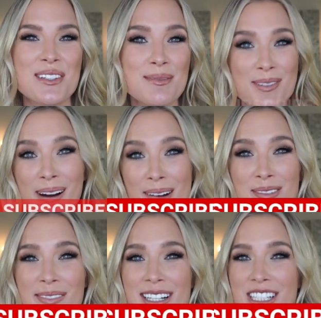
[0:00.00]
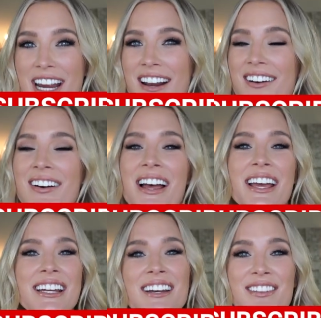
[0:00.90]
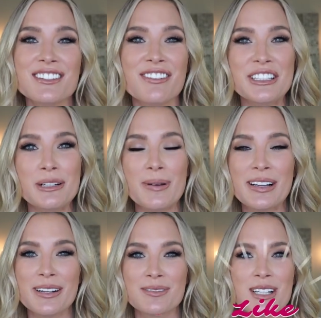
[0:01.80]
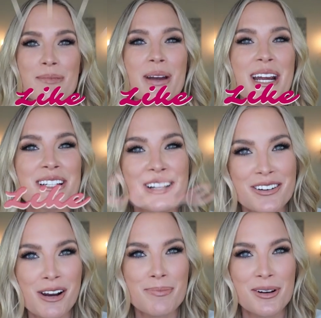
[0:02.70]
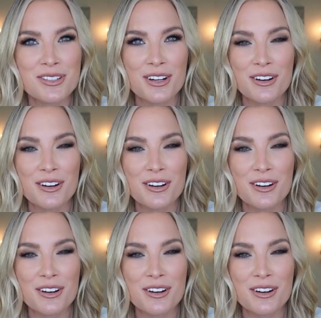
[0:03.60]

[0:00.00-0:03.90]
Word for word: Subscribe to my channel, give this video a big thumbs up, and turn on post